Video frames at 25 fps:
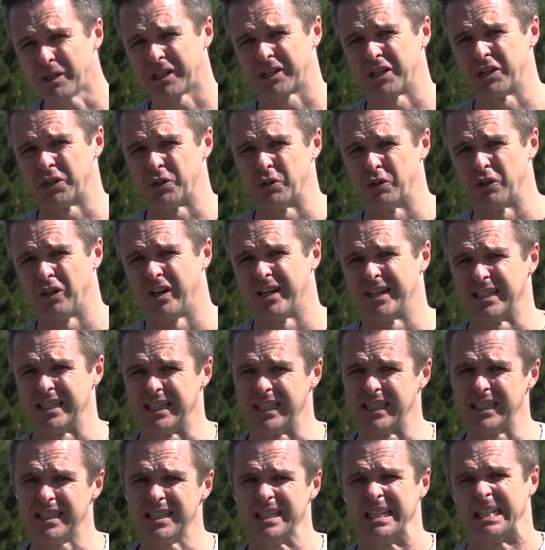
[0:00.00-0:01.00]
like a good
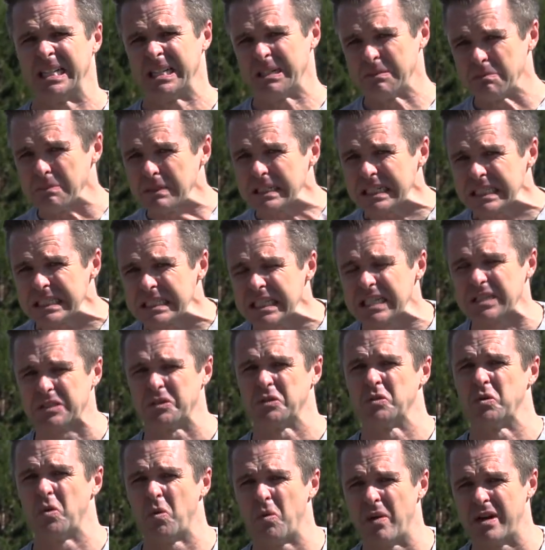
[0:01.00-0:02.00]
idea, but it
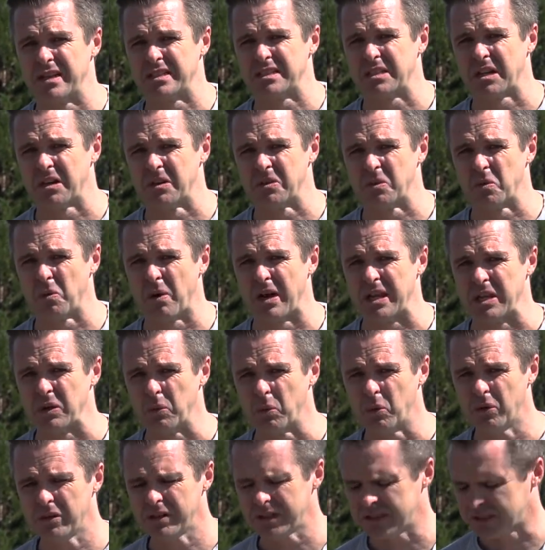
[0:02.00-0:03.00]
doesn't always go the way
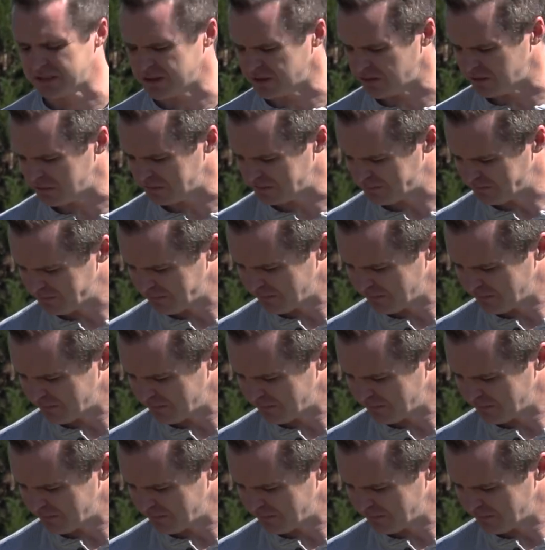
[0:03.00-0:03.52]
you want it to.